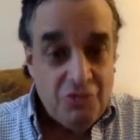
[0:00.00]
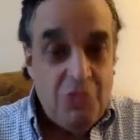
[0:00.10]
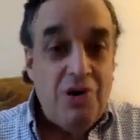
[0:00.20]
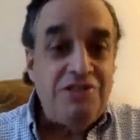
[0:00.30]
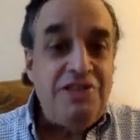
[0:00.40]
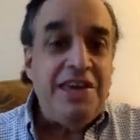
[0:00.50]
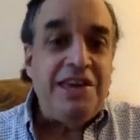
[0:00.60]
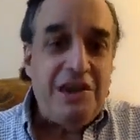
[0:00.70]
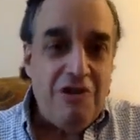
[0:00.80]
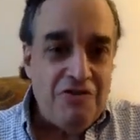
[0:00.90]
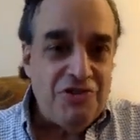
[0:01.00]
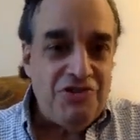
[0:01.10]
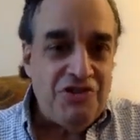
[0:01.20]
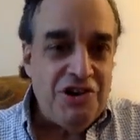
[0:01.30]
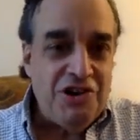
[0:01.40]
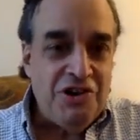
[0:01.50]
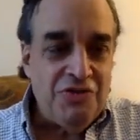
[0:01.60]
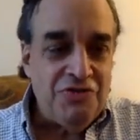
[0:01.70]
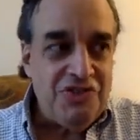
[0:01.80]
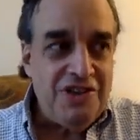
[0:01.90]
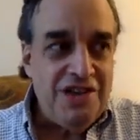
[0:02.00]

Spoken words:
We want to take care of ourselves.